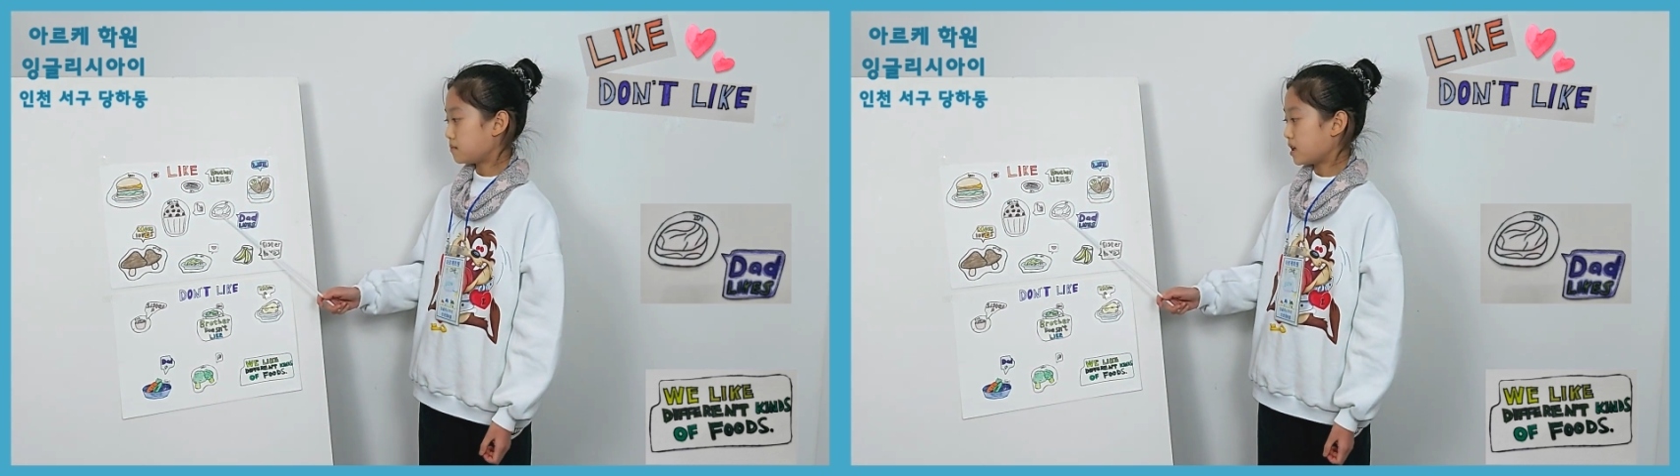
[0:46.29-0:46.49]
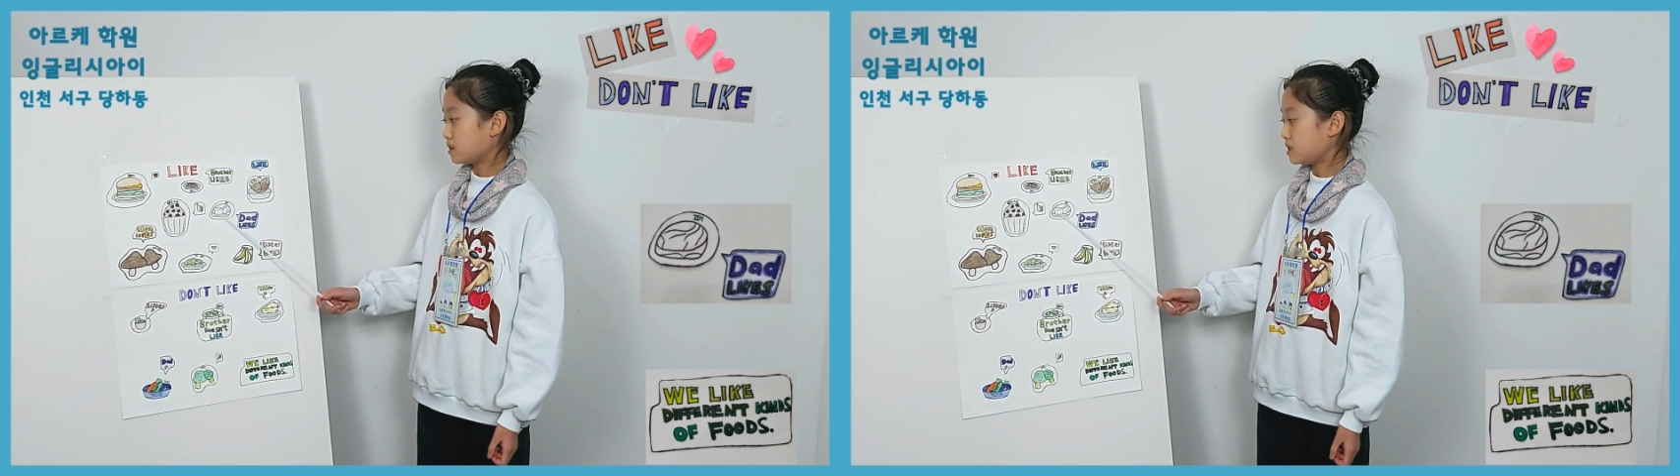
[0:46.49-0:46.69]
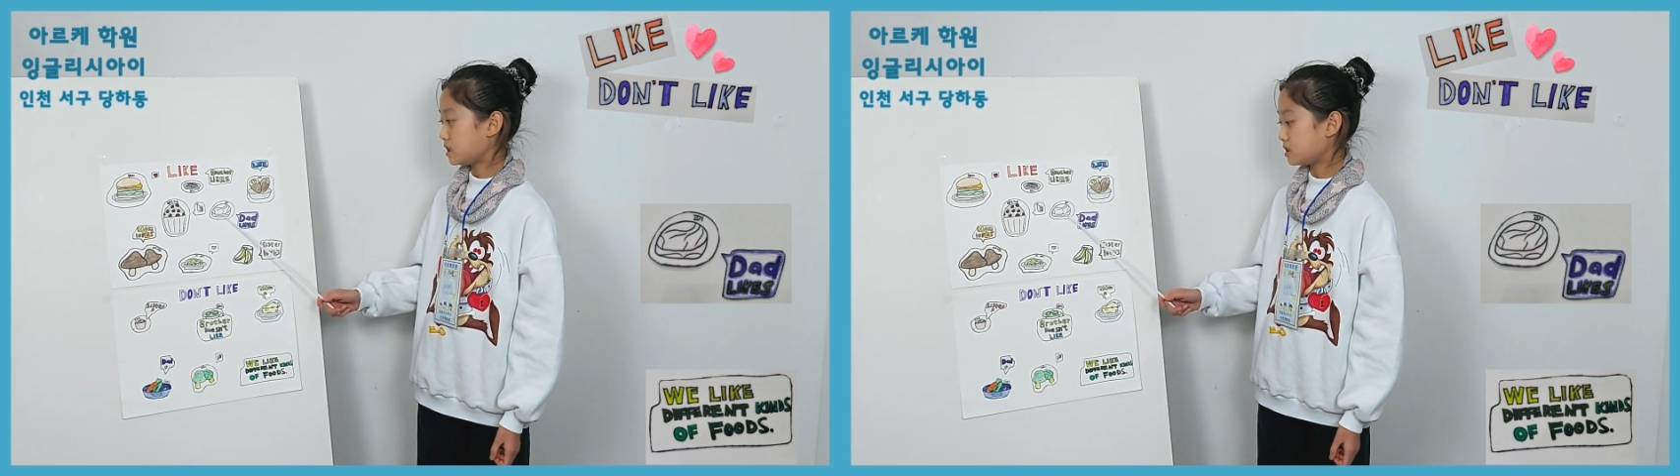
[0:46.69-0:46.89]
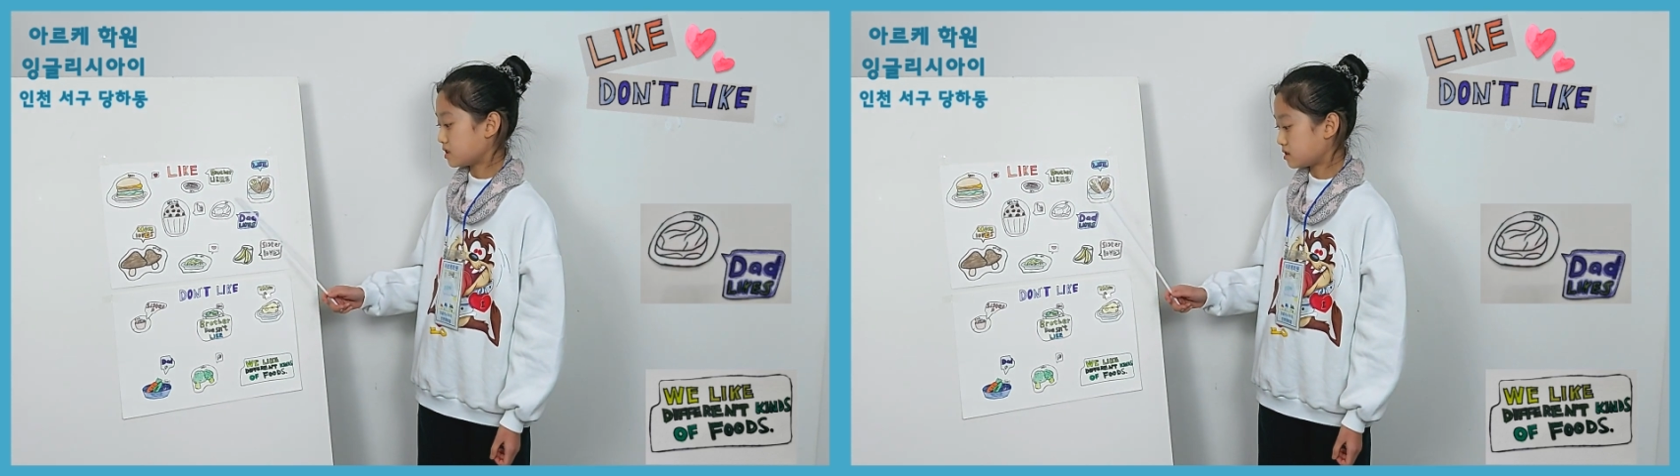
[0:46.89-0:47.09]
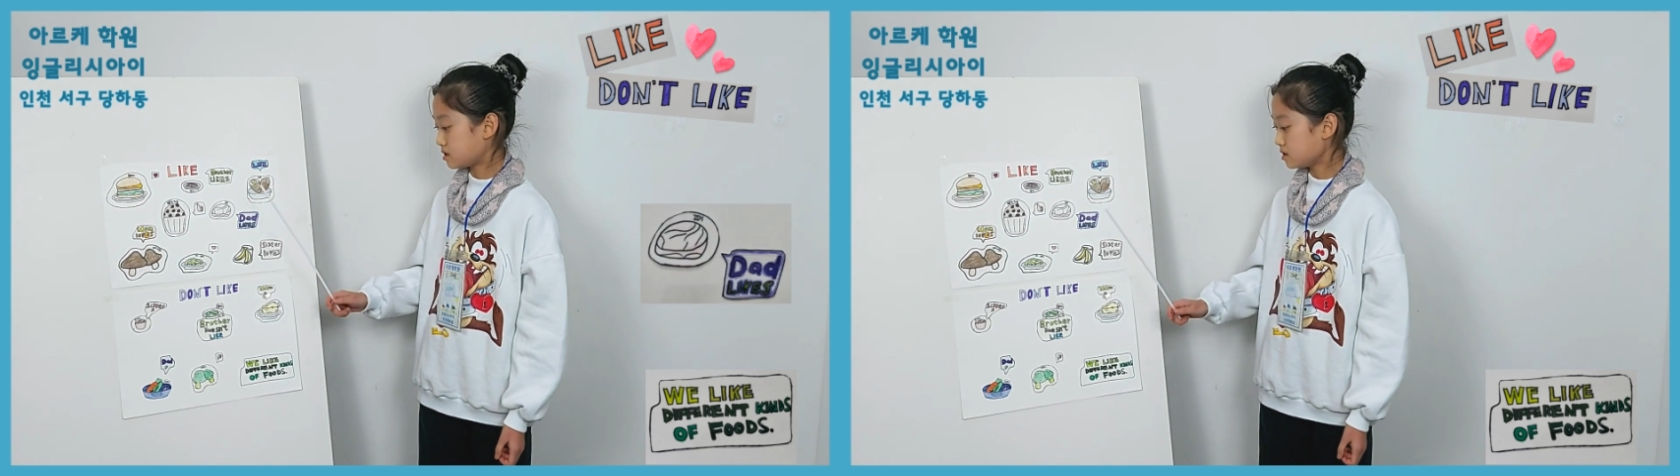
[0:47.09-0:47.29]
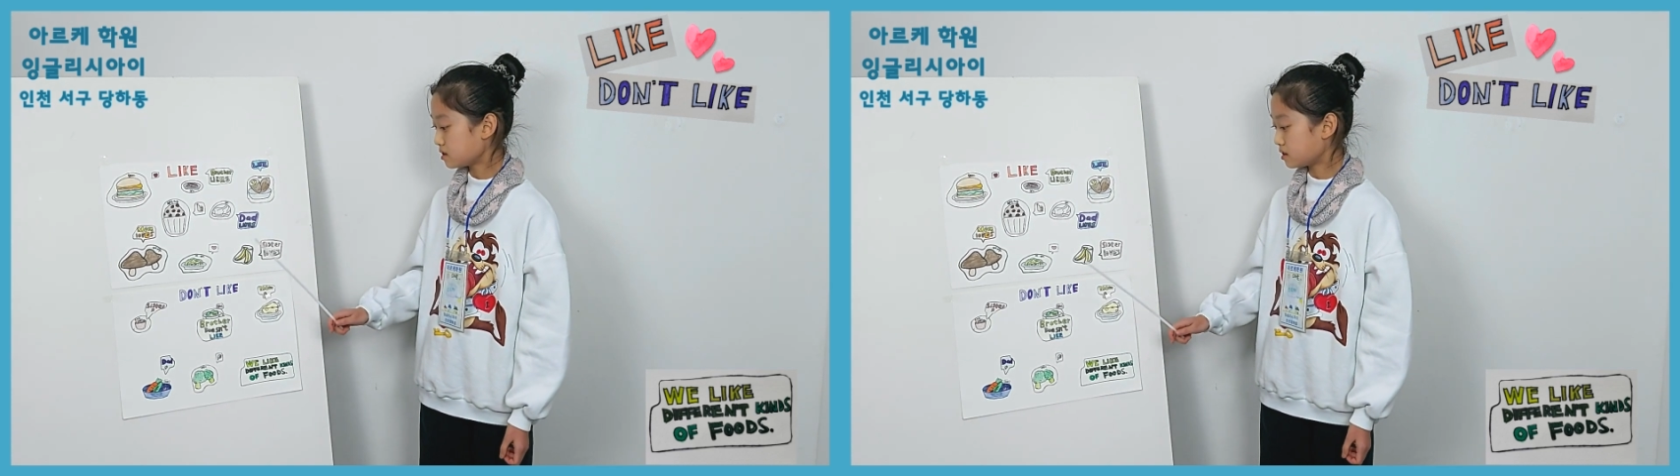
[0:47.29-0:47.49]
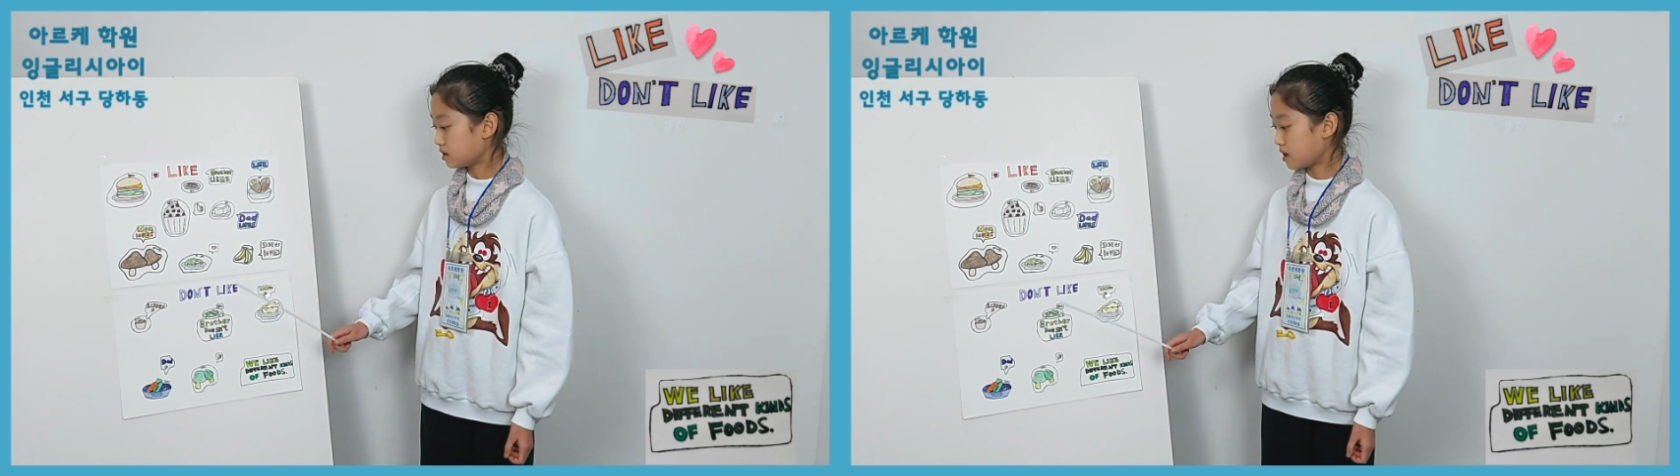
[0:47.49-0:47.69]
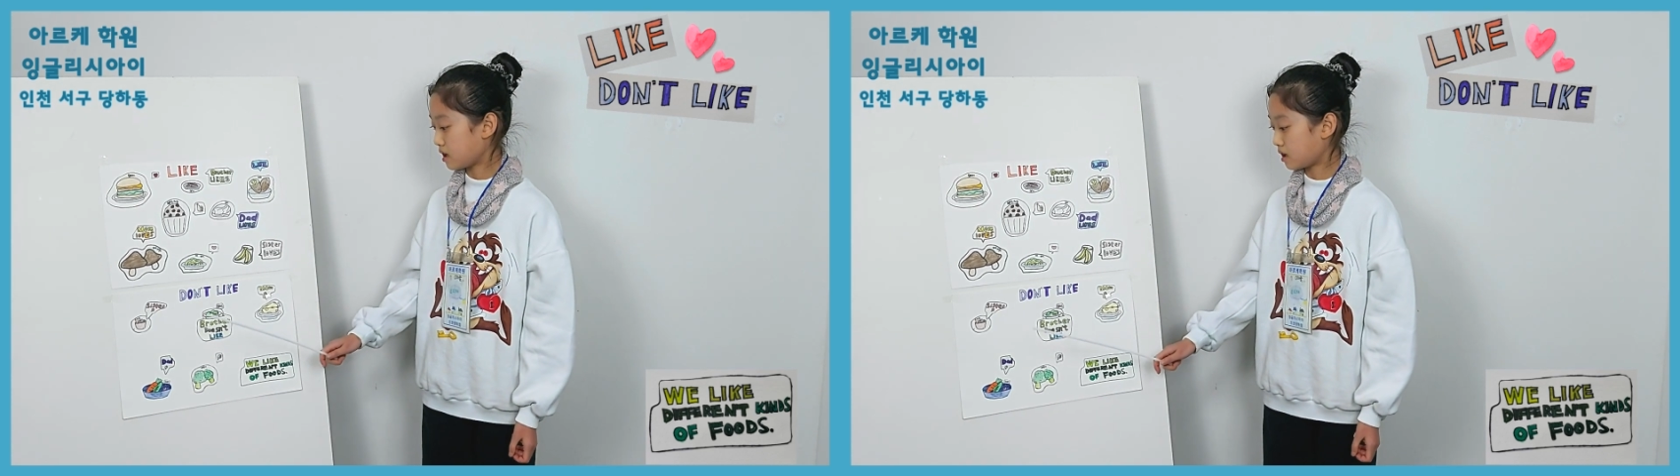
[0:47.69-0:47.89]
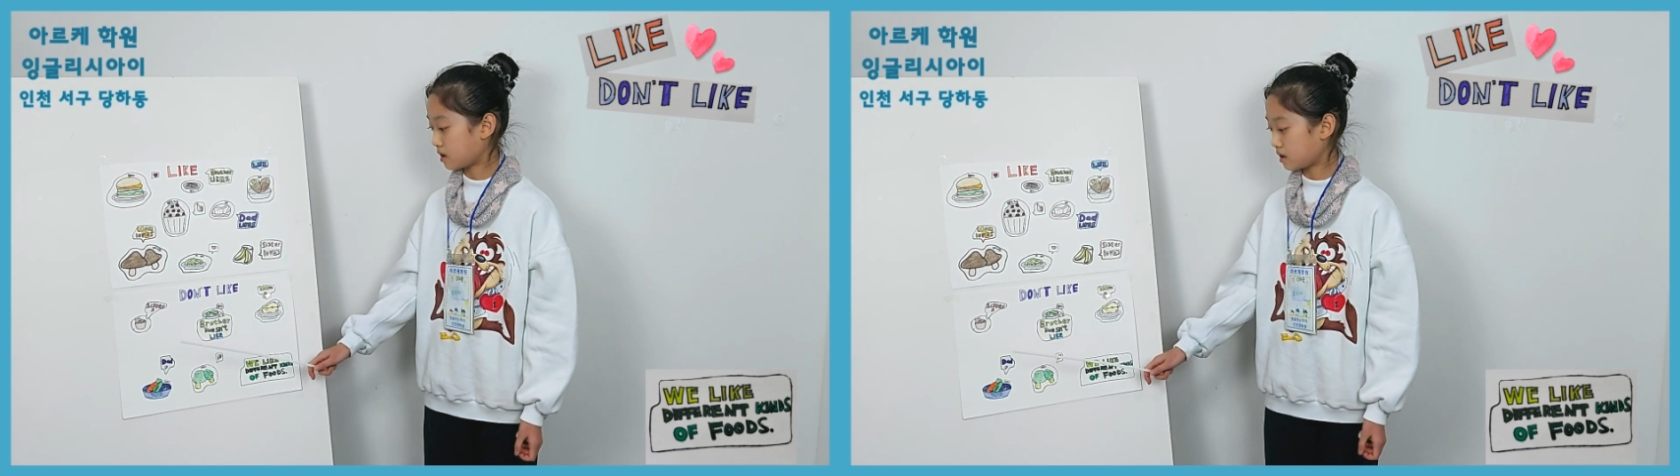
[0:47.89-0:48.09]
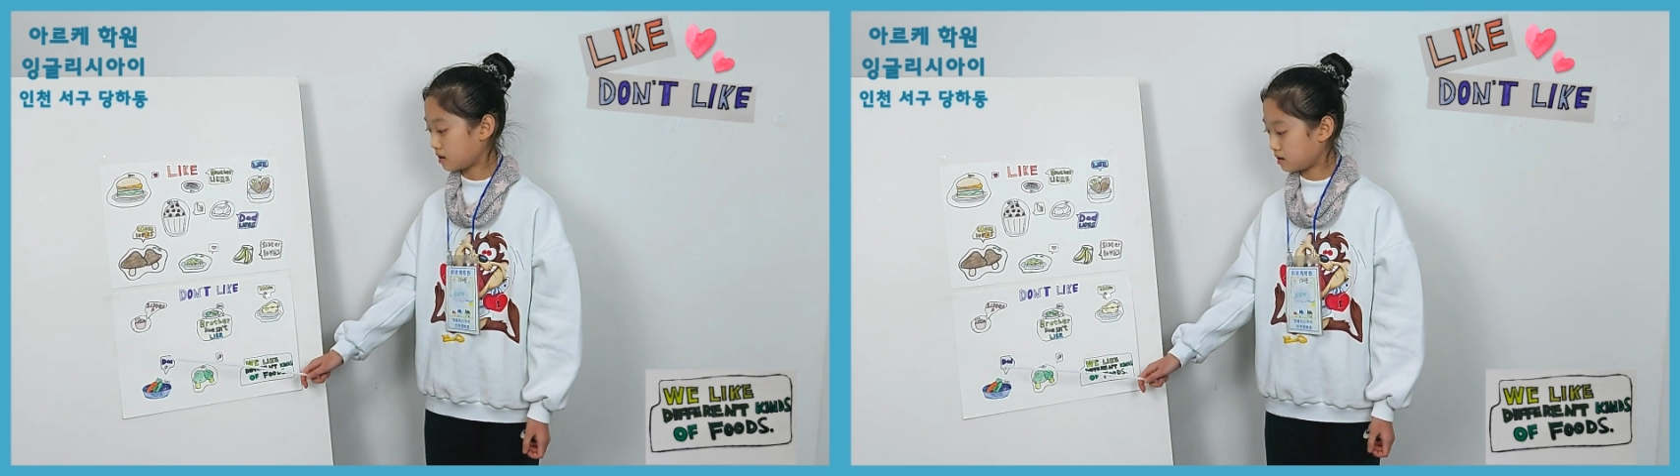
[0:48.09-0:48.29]
but he doesn't
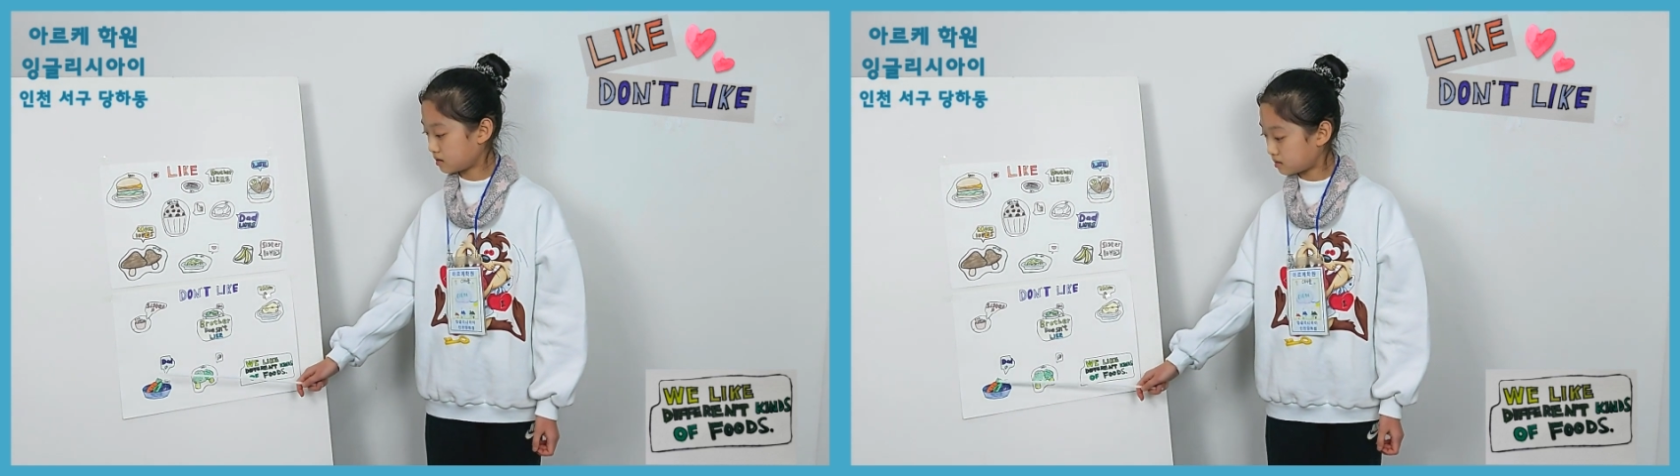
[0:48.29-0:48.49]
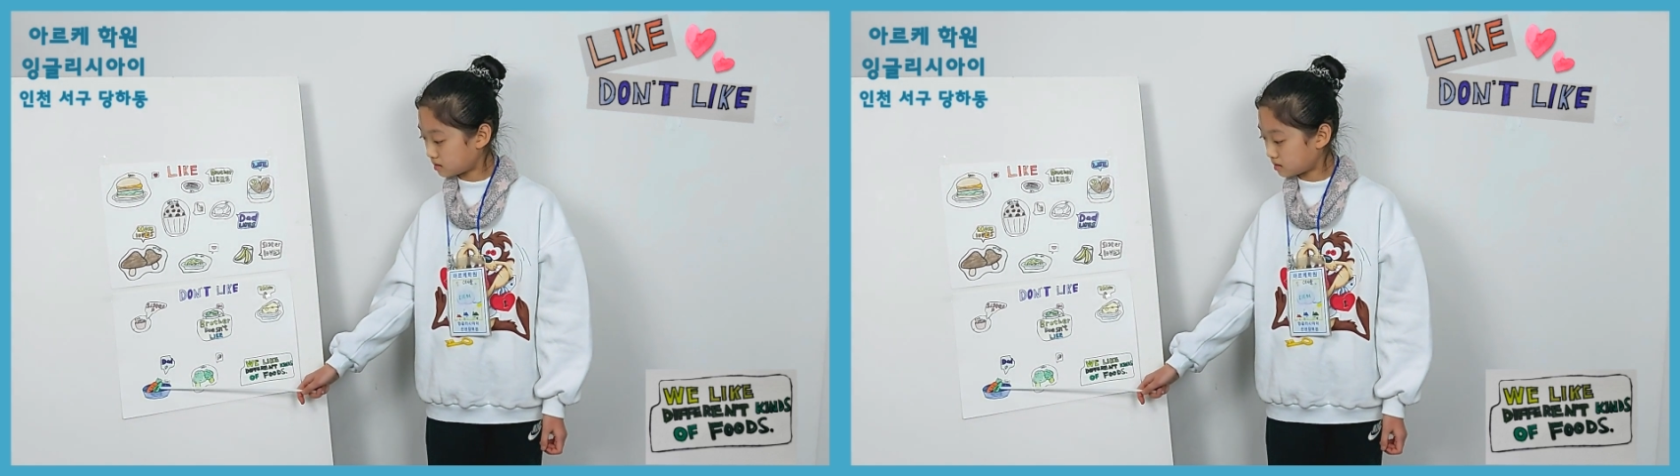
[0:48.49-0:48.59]
like